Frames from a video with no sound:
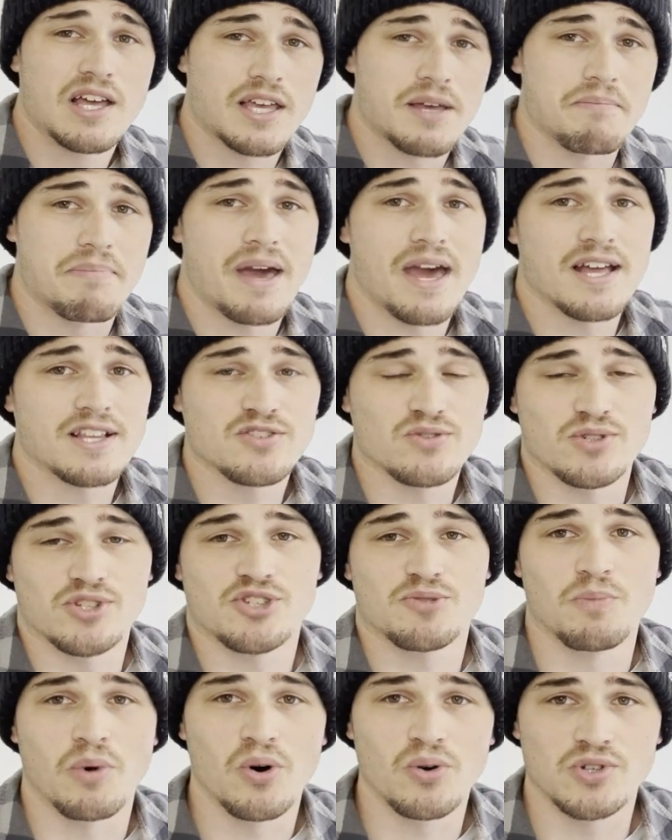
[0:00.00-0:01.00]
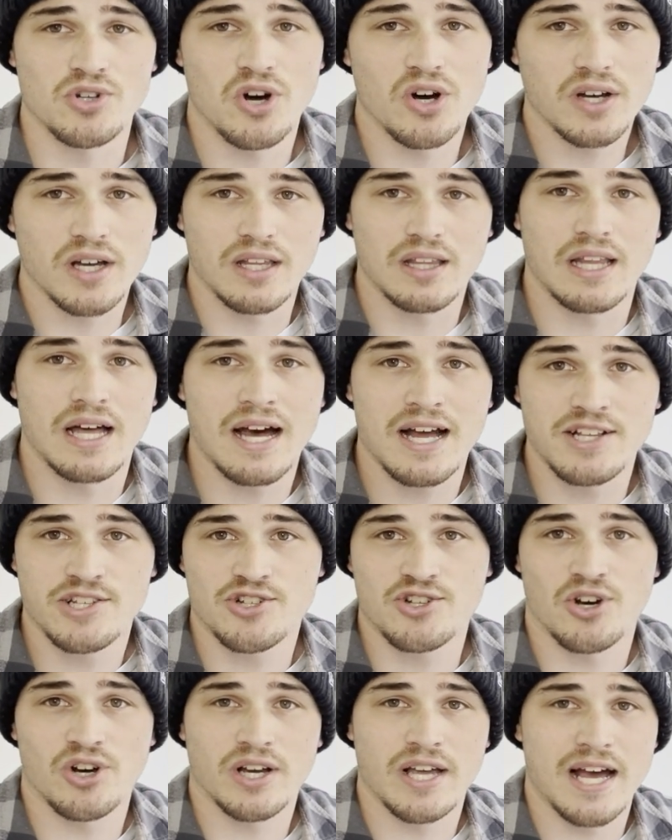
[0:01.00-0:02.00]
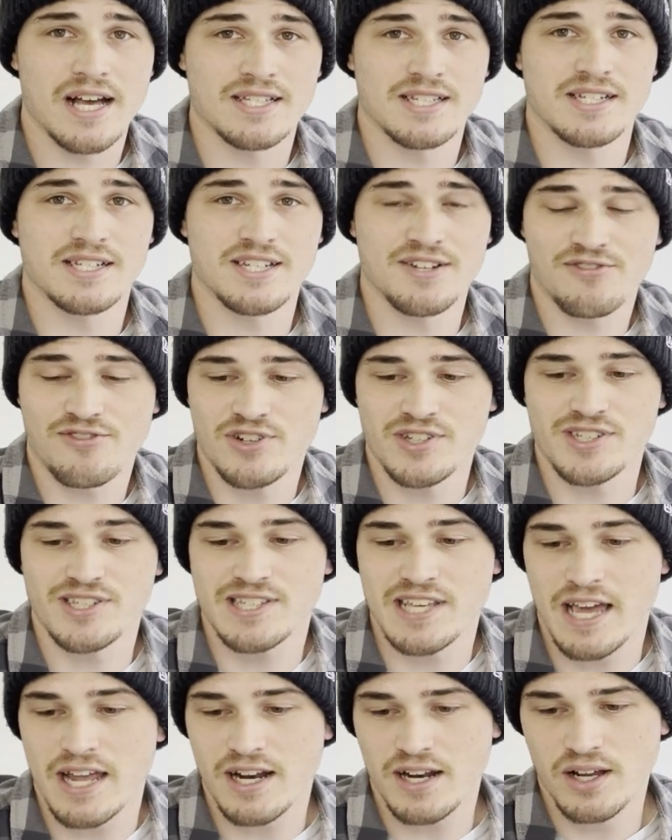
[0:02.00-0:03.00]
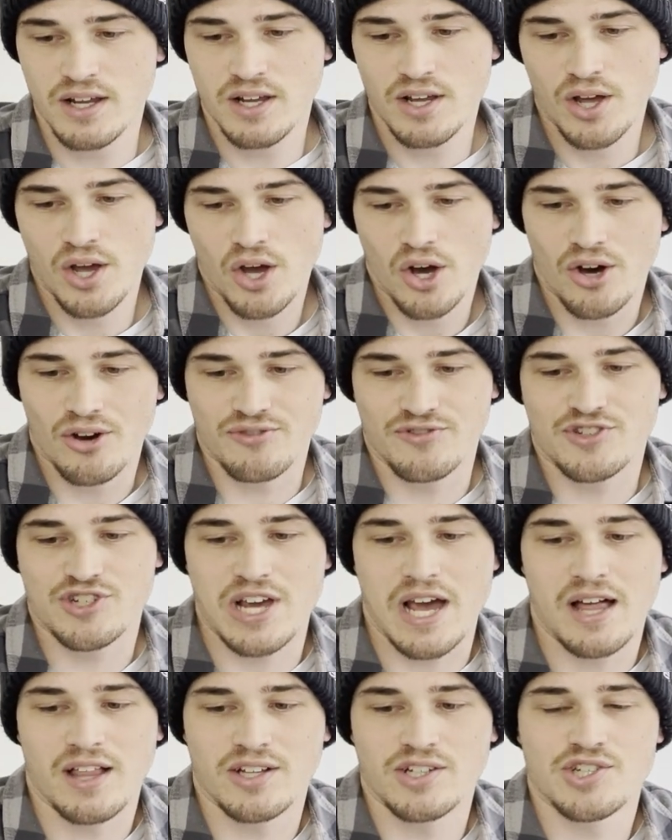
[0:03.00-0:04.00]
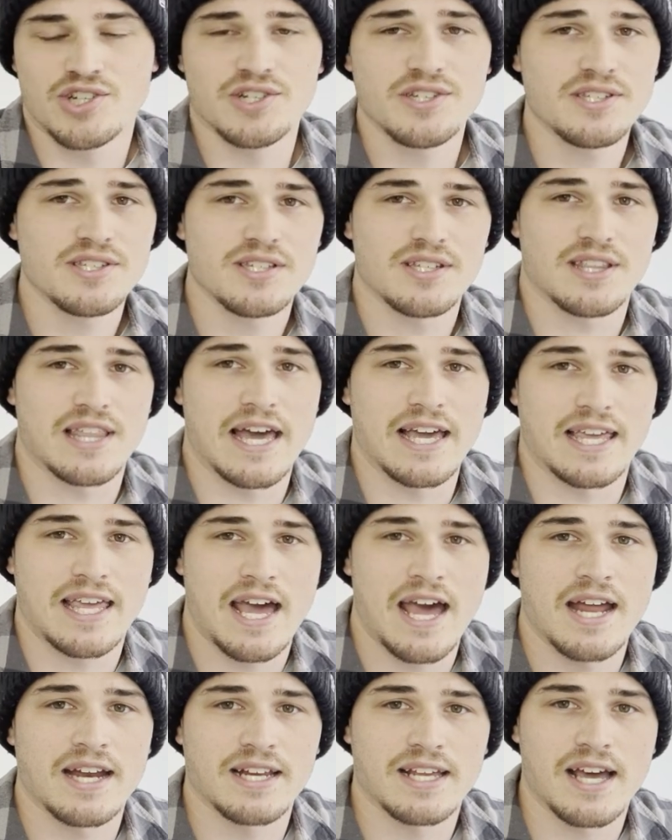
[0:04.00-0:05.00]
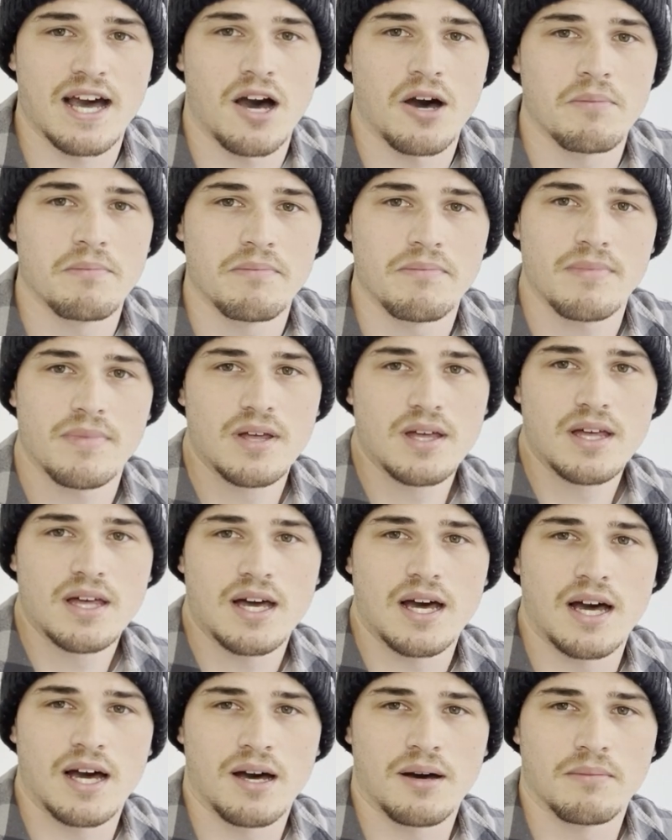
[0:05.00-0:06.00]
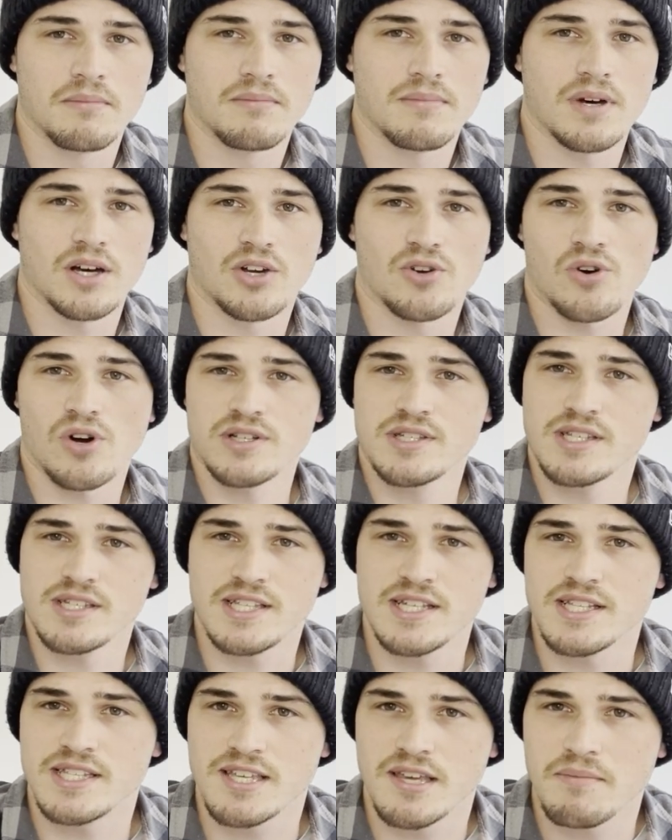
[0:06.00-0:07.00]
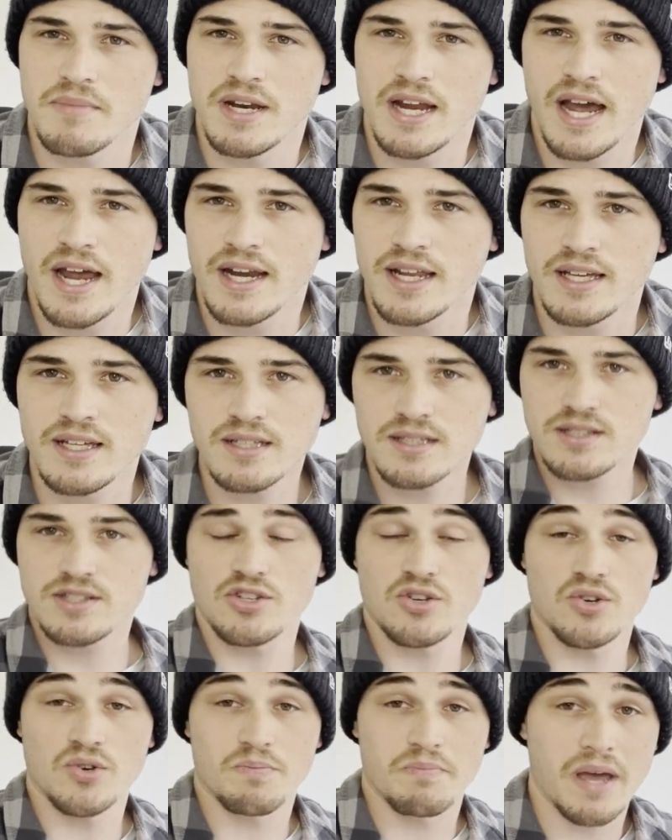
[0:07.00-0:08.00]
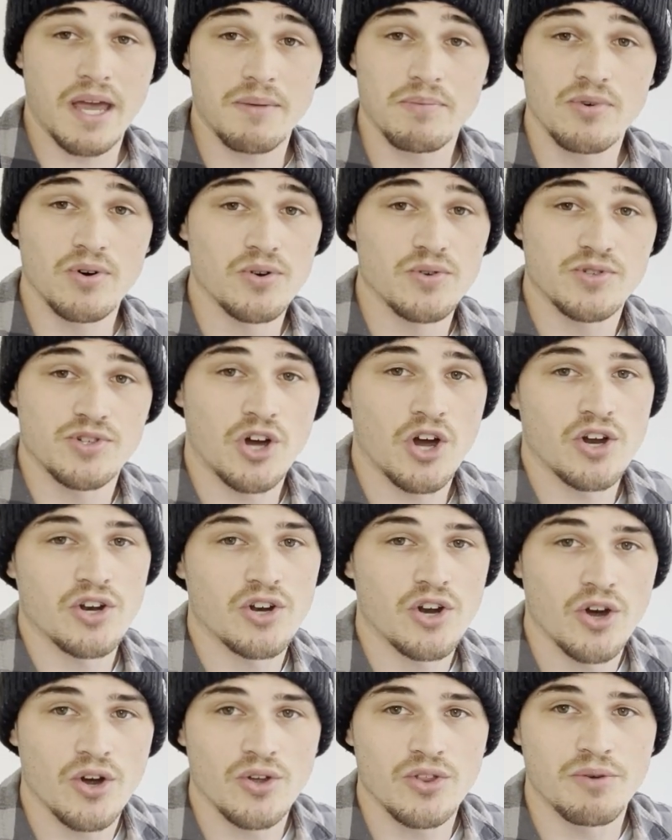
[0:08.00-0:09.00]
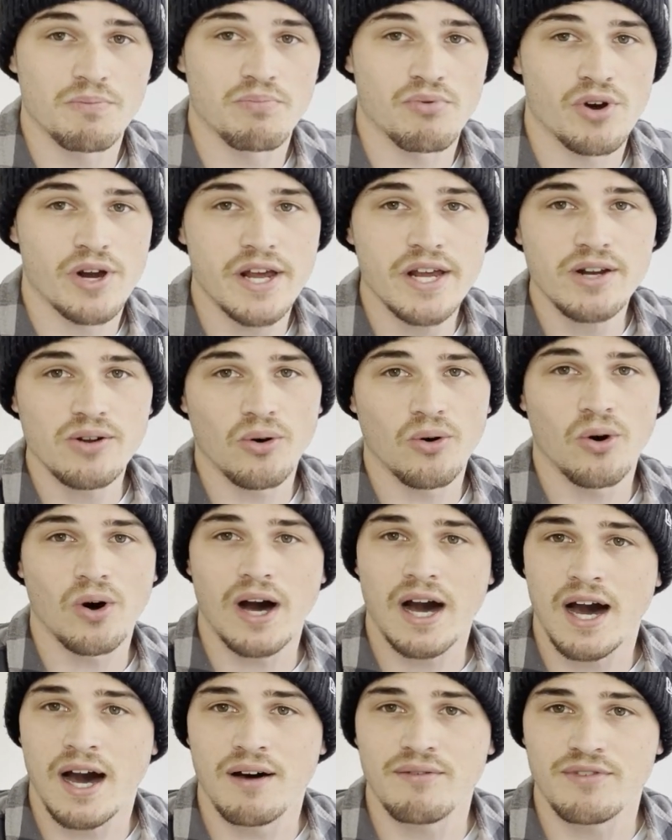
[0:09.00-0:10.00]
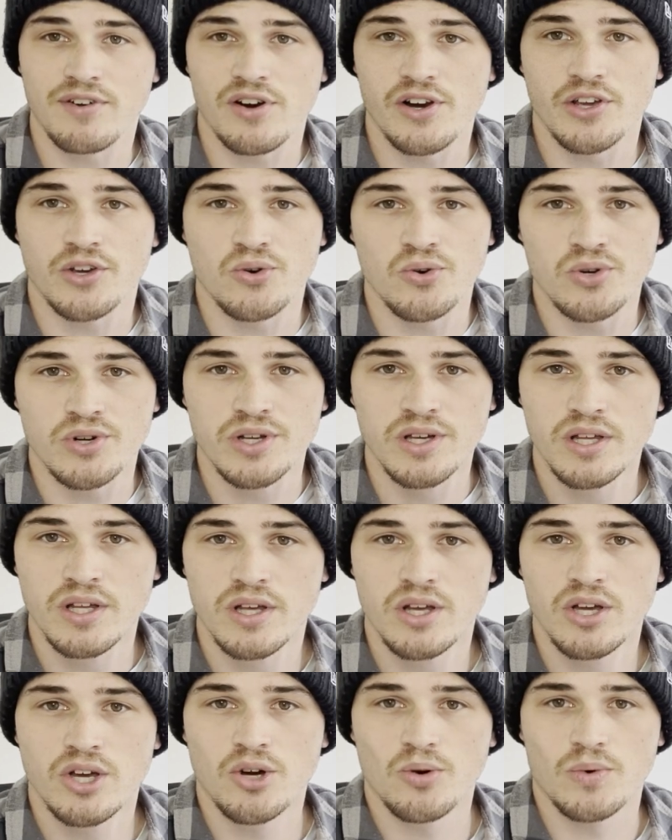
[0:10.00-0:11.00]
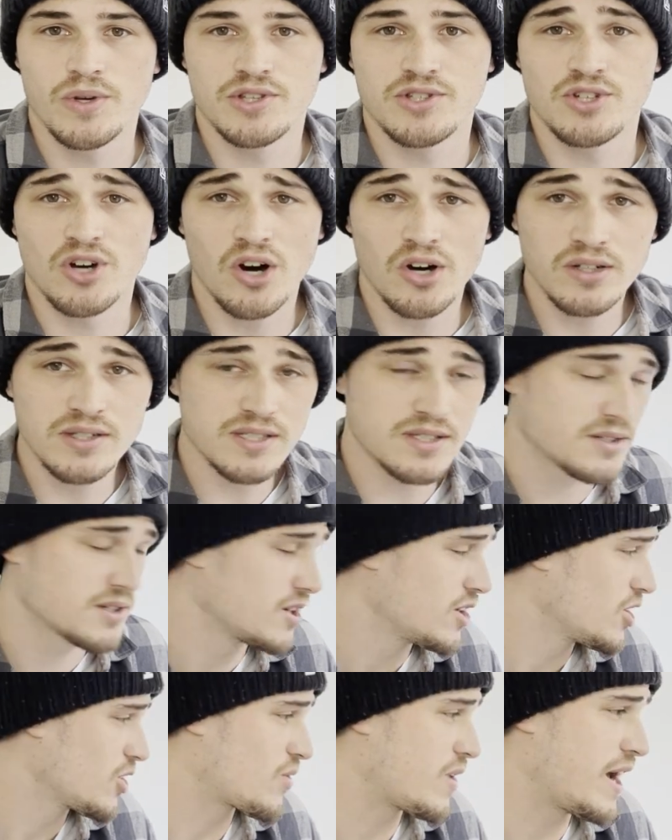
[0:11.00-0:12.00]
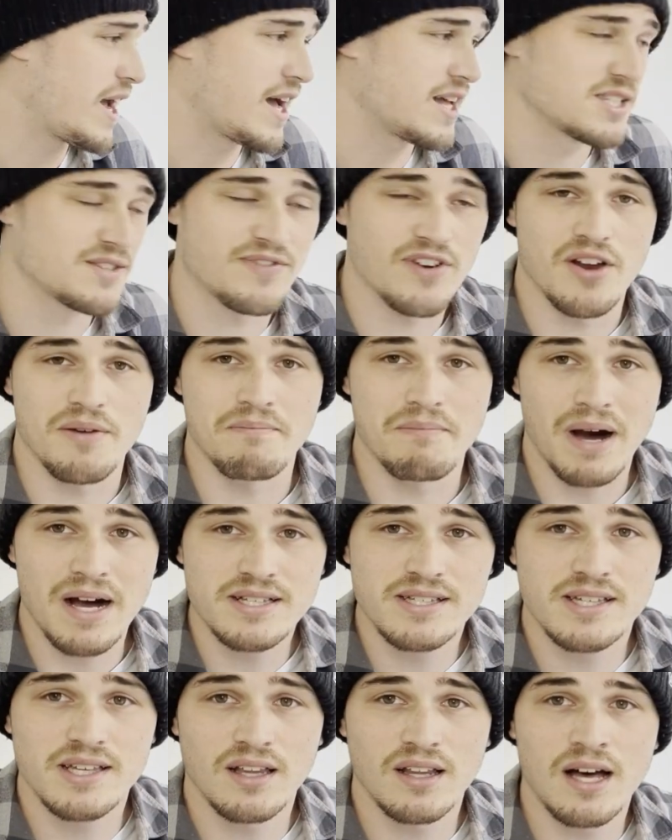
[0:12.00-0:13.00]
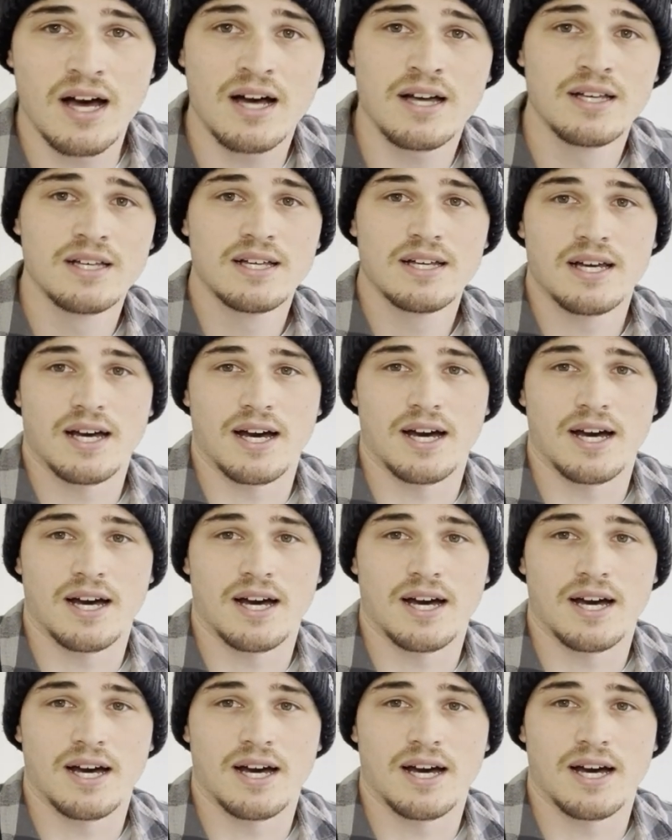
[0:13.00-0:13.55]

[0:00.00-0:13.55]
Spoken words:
Compared to a small dog, a large dog has a different set of challenges. They can come across as intimidating to people who don't know the breed or aren't very good with dogs. Greyhounds are very muscular.